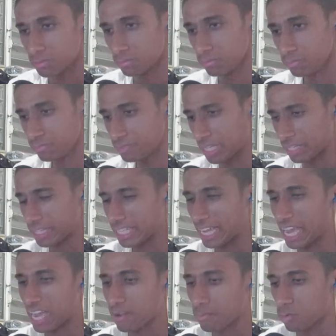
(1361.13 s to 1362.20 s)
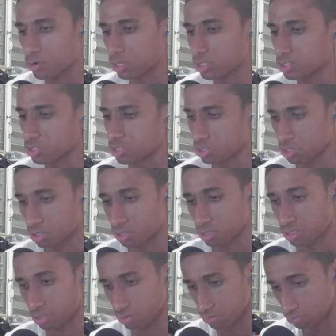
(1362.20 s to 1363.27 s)
I think I have more concerns
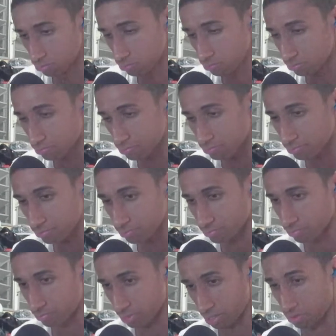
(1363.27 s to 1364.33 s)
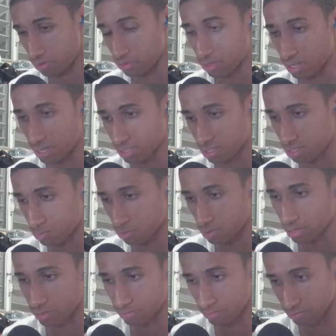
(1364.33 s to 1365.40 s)
than thoughts, but
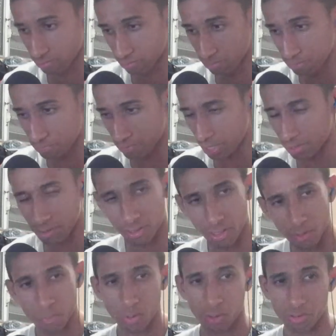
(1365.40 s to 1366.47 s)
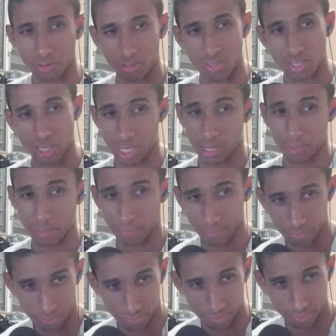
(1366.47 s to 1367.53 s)
I think they're both the same
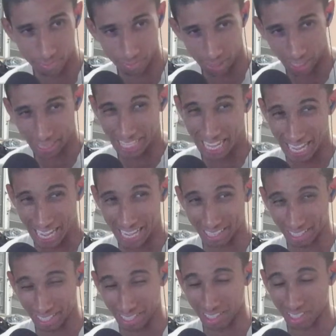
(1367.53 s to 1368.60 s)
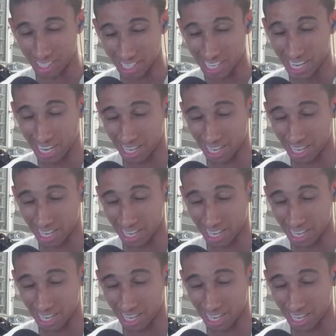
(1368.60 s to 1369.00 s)
at the end of the day.